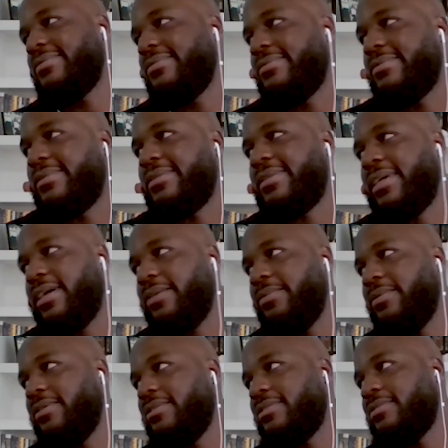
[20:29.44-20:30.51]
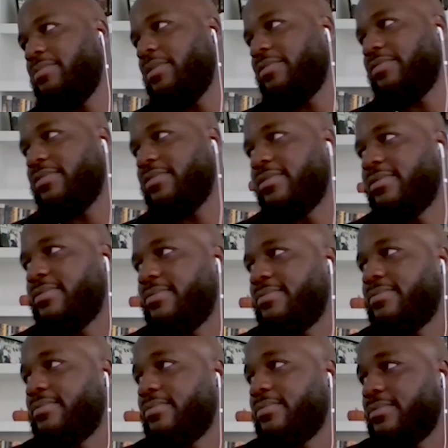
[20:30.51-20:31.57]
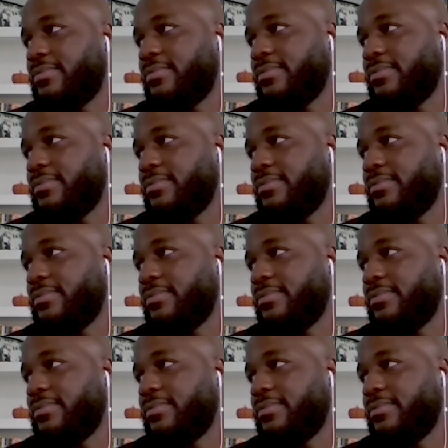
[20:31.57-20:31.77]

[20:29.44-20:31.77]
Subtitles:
I voted in a church one time.